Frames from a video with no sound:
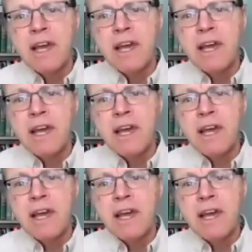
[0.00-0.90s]
and
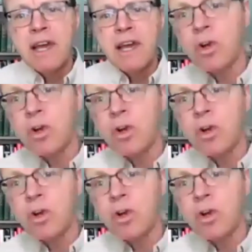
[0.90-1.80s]
organizational
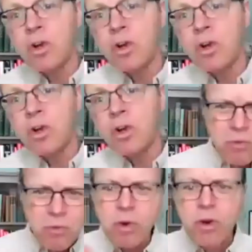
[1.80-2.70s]
leadership. So
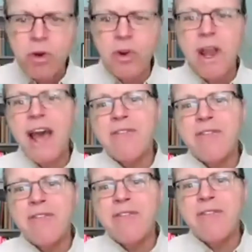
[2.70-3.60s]
in real life,
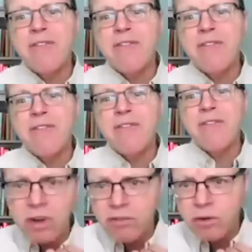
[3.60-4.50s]
what that means is I work
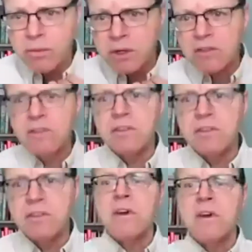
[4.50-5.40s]
with local
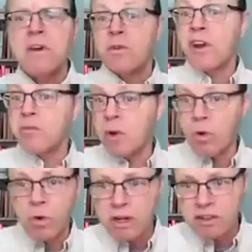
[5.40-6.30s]
governments,
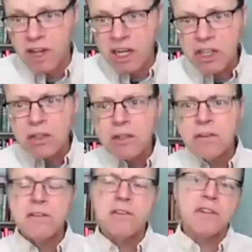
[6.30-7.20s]
government
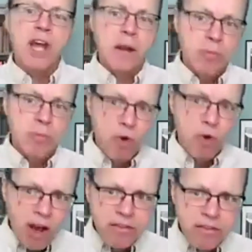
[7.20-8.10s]
organizations,
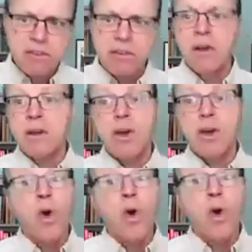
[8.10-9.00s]
nonprofits,
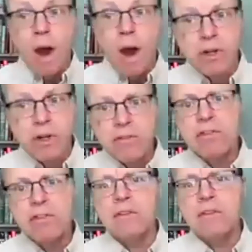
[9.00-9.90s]
cooperatives,
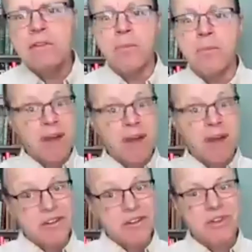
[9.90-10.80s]
private
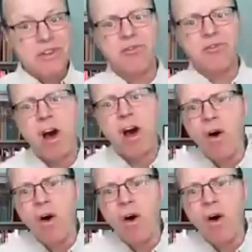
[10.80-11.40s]
industry as well.